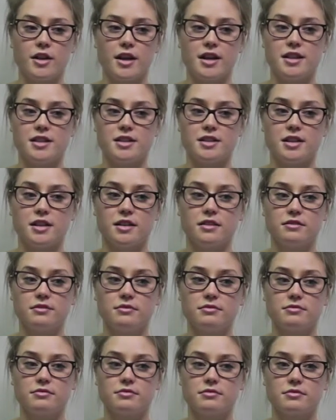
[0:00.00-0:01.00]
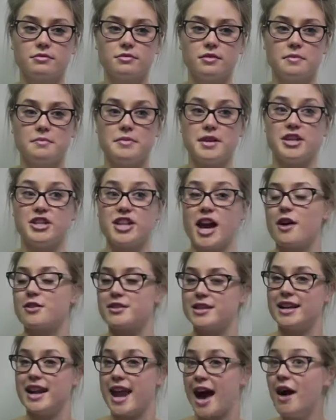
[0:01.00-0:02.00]
they need to be
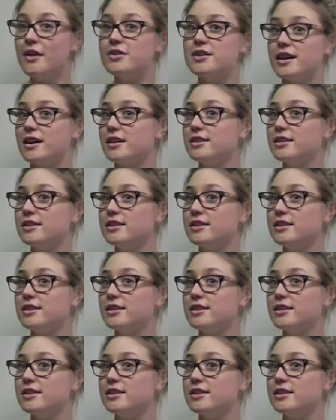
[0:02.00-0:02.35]
shouting louder.